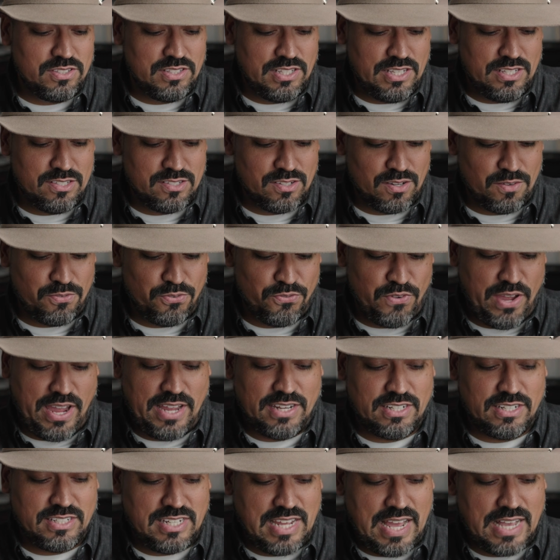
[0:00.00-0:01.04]
These are
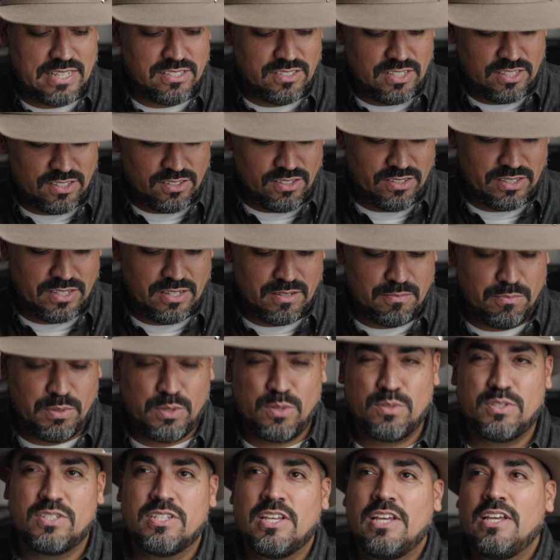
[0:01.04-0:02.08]
fantastic looking
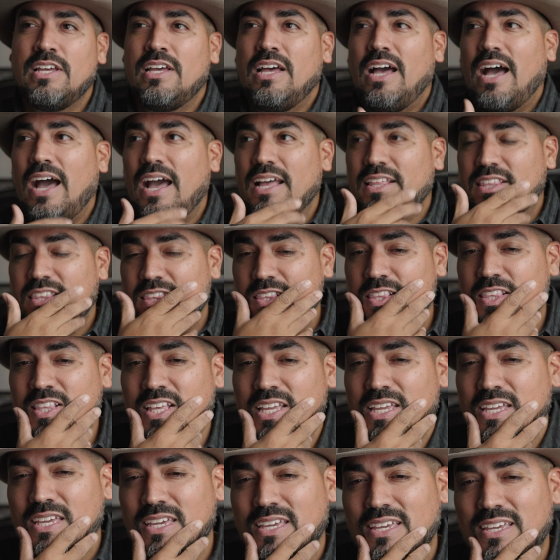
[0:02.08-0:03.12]
boots. I
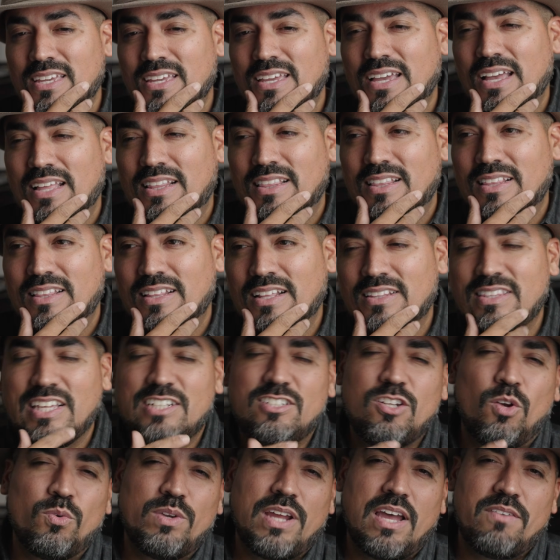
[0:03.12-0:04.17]
think they
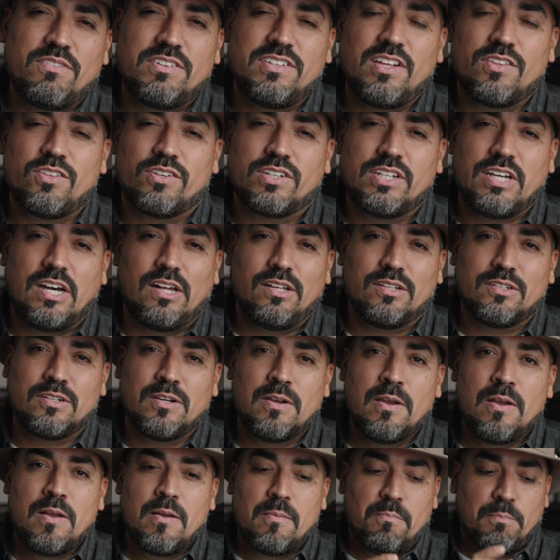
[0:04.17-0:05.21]
don't have another color,
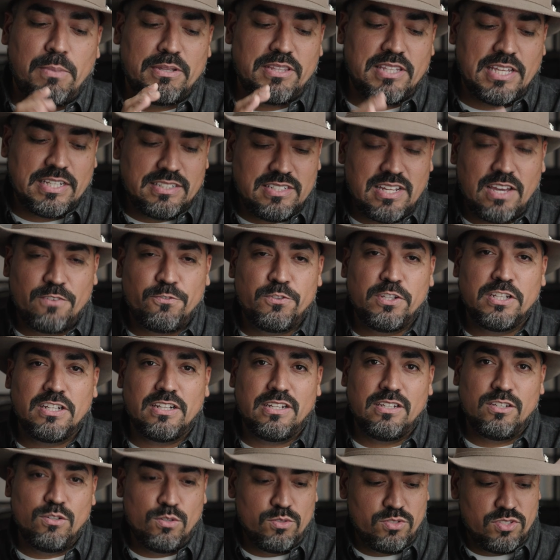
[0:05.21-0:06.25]
but they
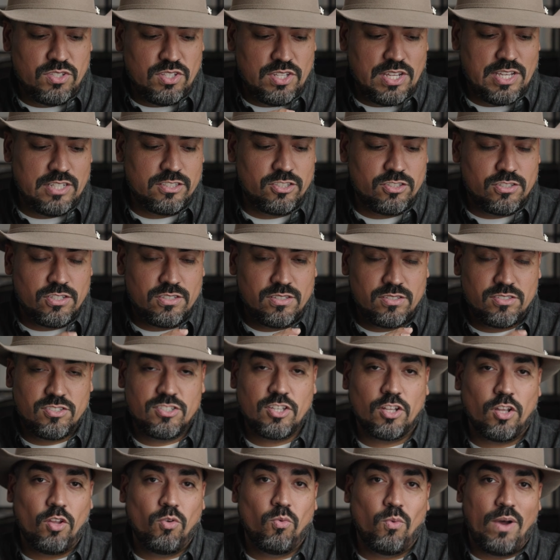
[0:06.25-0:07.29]
definitely used this
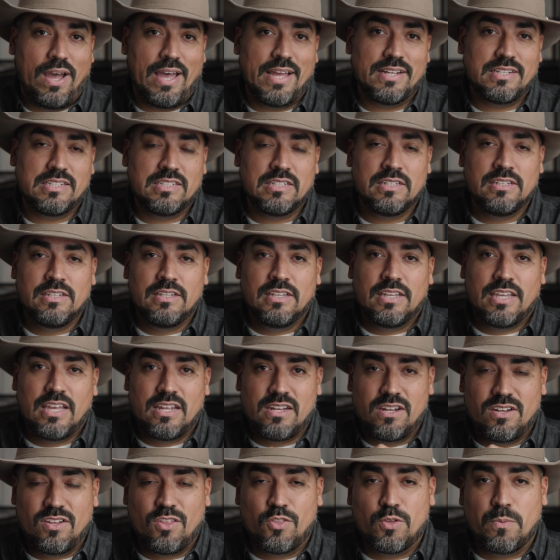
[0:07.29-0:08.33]
silhouette in
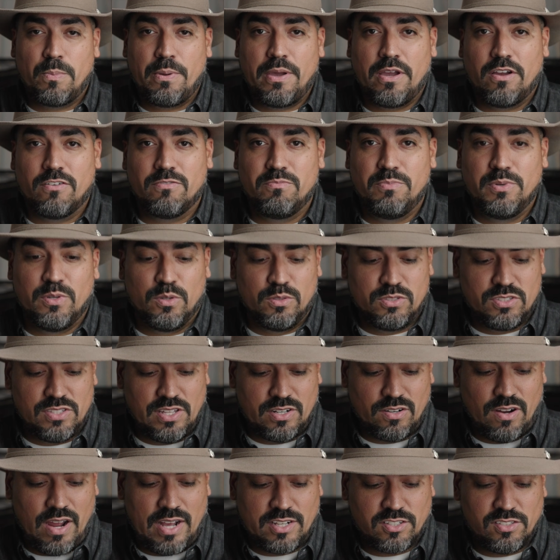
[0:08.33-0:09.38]
another pair of boots that
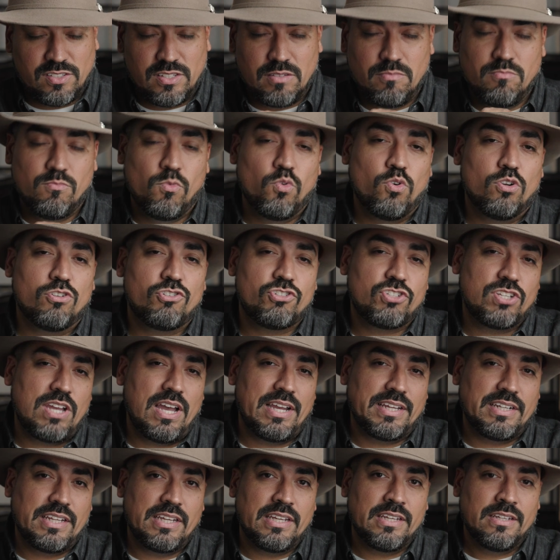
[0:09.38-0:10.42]
are actually more
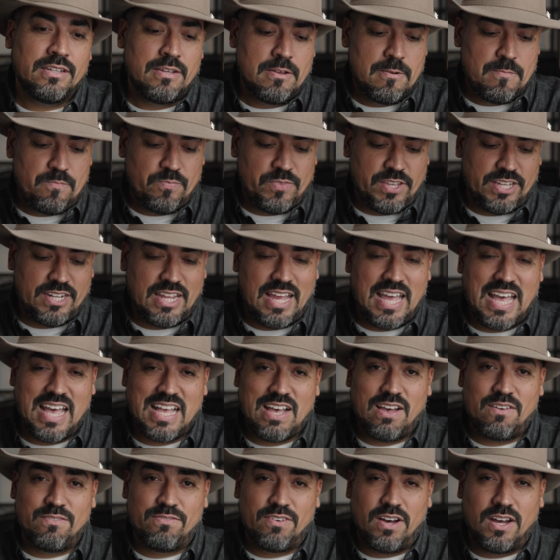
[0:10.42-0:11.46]
shiny and
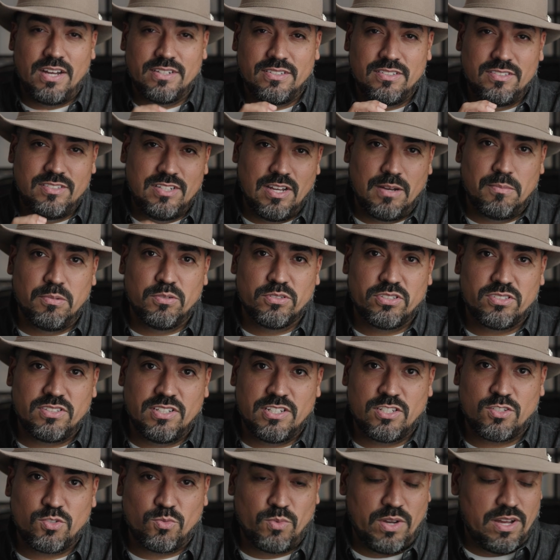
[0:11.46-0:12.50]
have a double
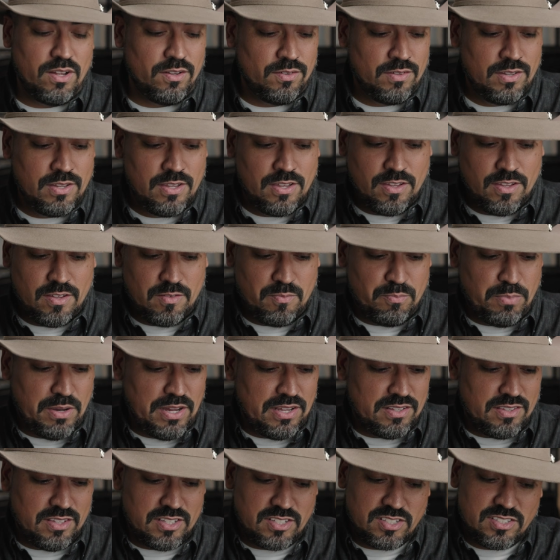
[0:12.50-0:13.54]
stitch welt,
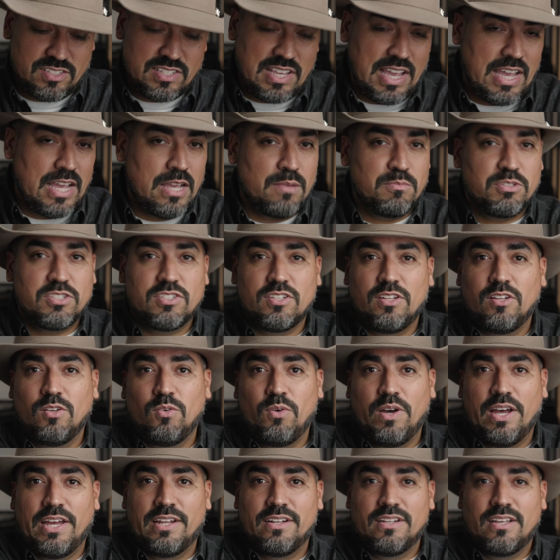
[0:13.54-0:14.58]
but the same
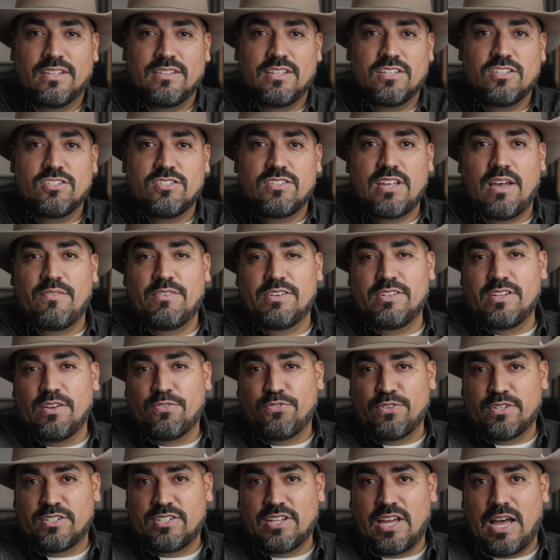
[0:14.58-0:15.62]
silhouette, and they just have a
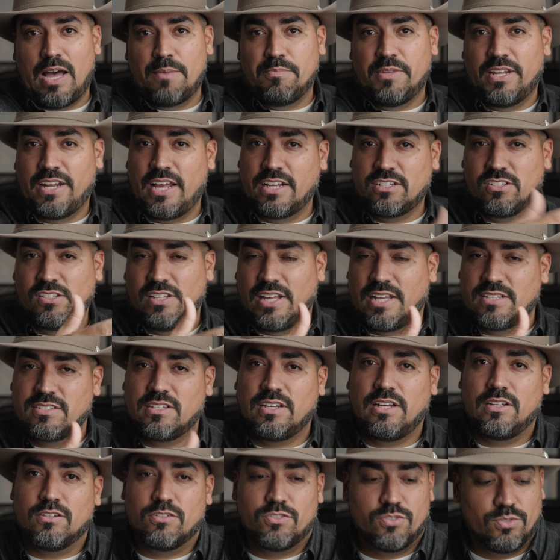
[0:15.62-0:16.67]
different top that actually has
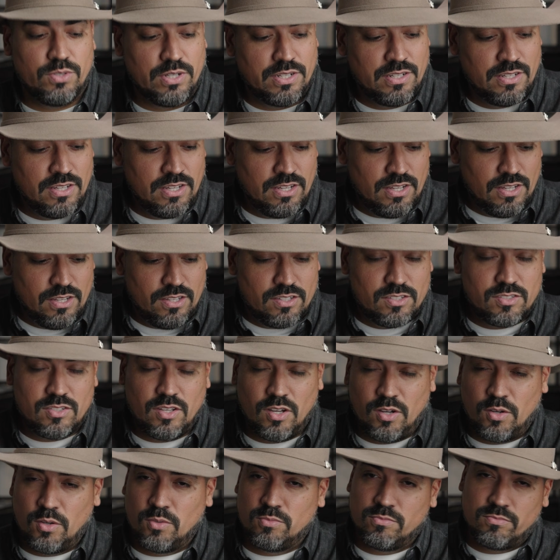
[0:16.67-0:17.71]
color to it.
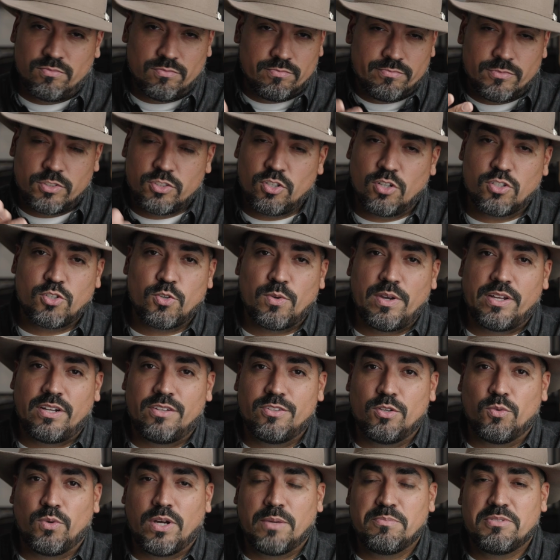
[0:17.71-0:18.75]
So search around on
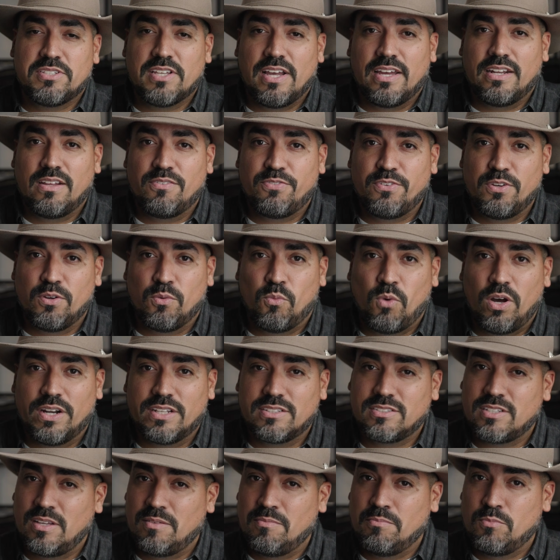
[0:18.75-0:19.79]
their website if you're wanting
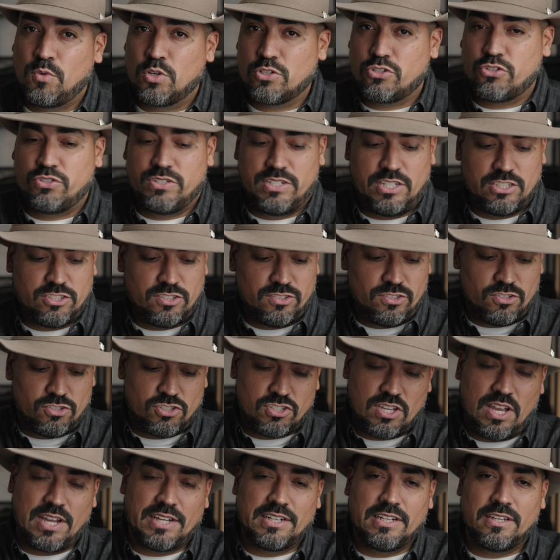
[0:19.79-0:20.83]
something more traditional,
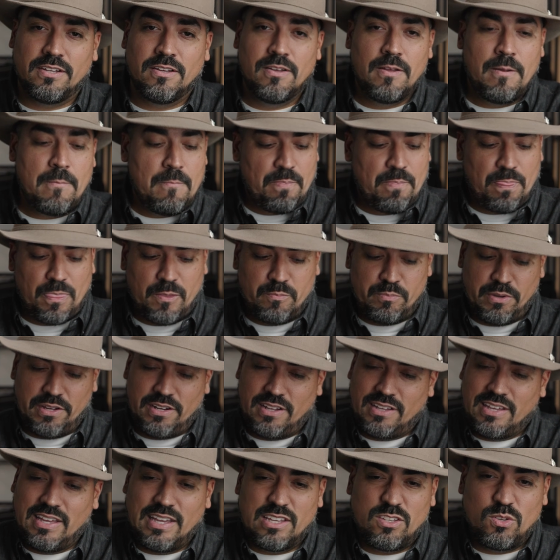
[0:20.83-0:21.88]
shiny, but
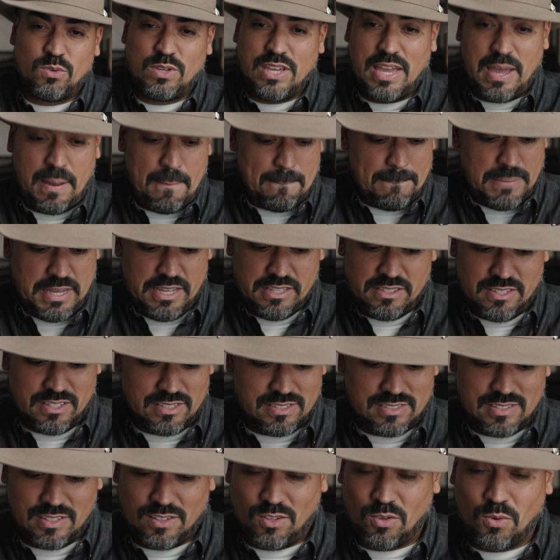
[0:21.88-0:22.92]
again, you can't beat this
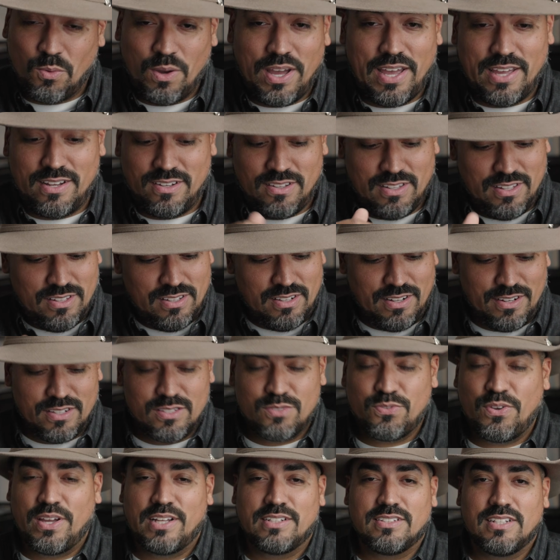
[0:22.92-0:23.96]
silhouette. It
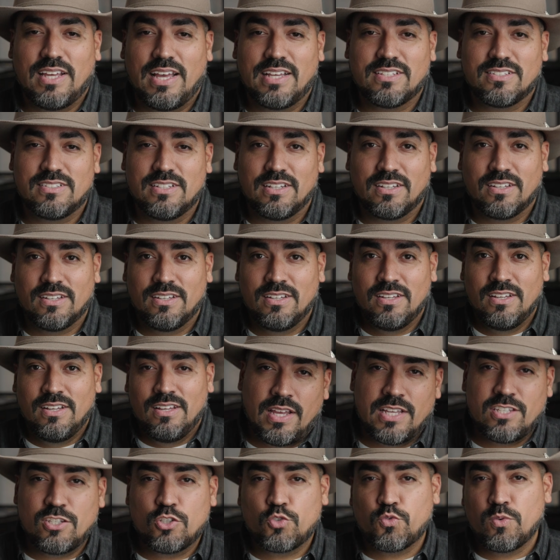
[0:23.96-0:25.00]
is fantastic.
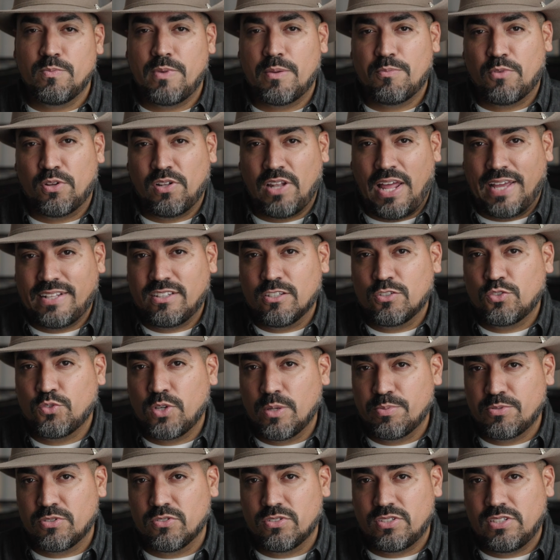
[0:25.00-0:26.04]
And just remember, like the
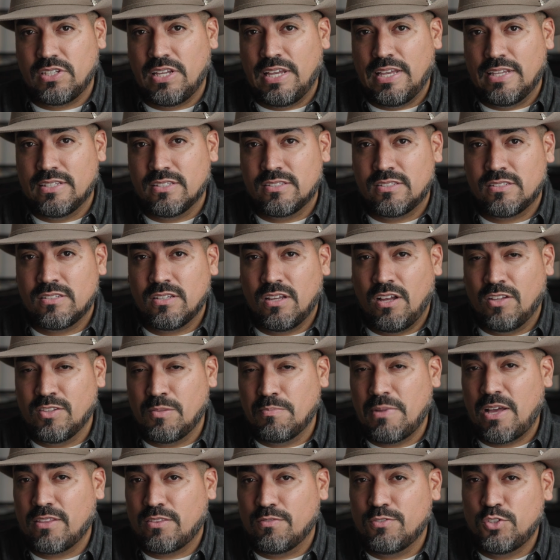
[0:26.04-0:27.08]
scripture says, on the
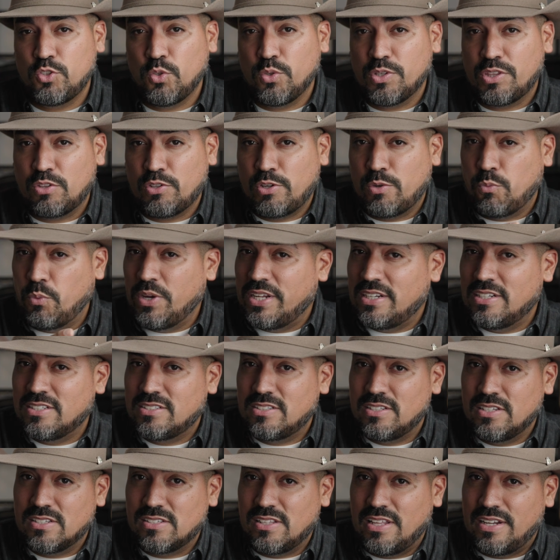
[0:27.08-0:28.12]
mouth of 2 or 3
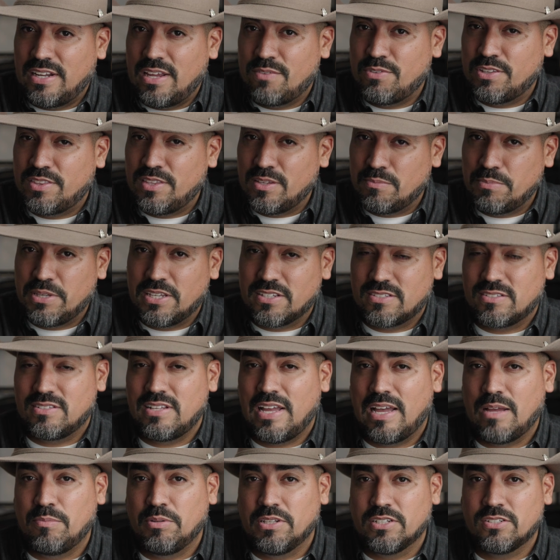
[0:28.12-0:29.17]
witnesses, let everything be
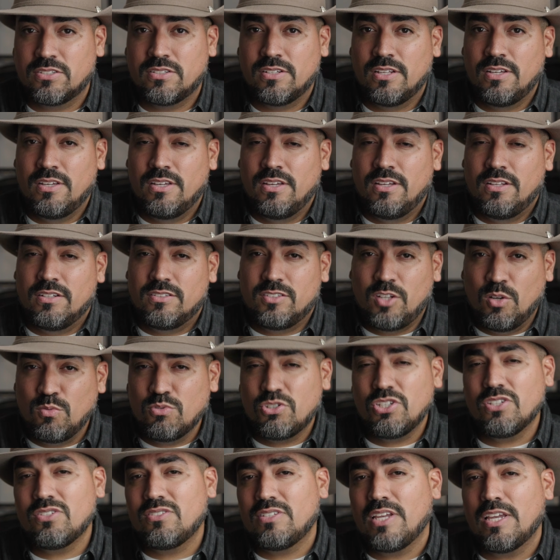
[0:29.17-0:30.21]
established. Don't
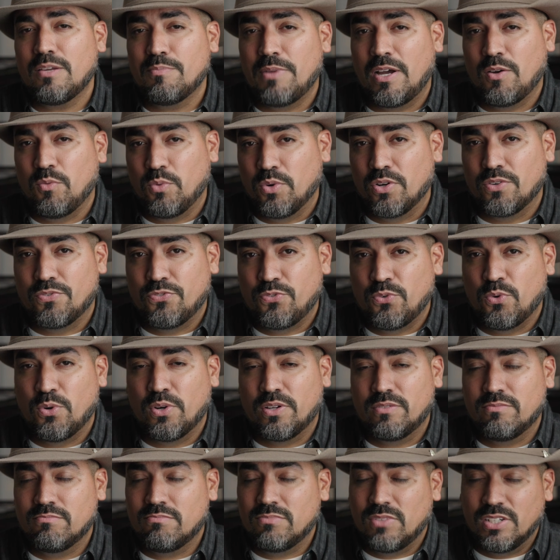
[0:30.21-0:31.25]
just take my word for
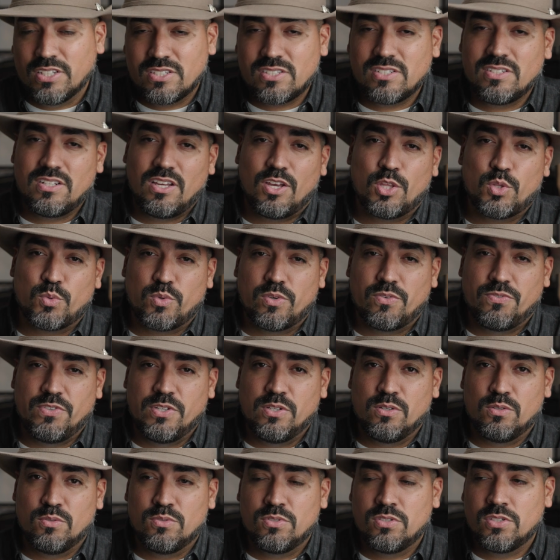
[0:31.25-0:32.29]
it. Listen to other
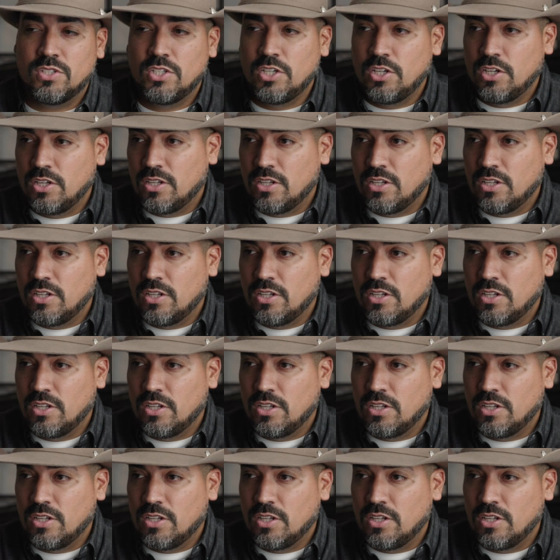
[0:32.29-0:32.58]
reviews.